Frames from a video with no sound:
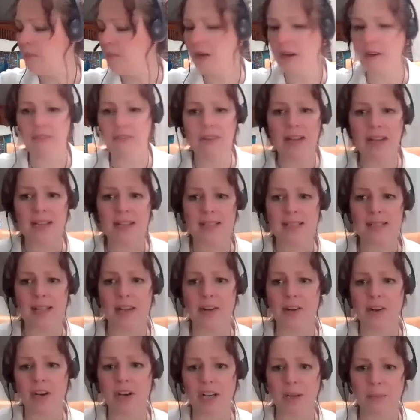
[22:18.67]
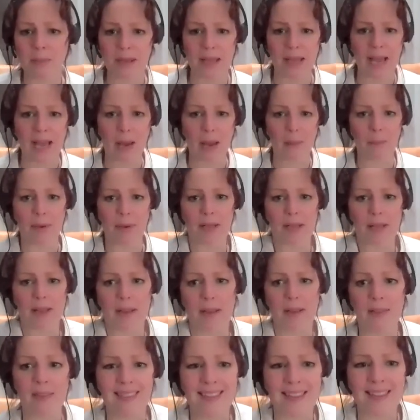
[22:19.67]
events that are going to be happening
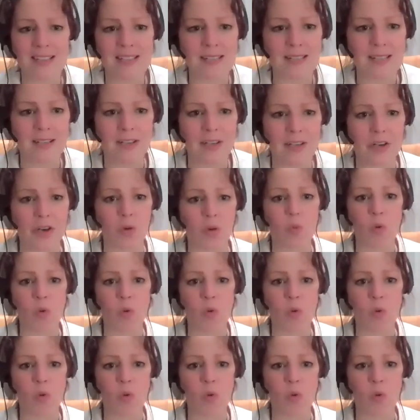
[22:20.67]
this year.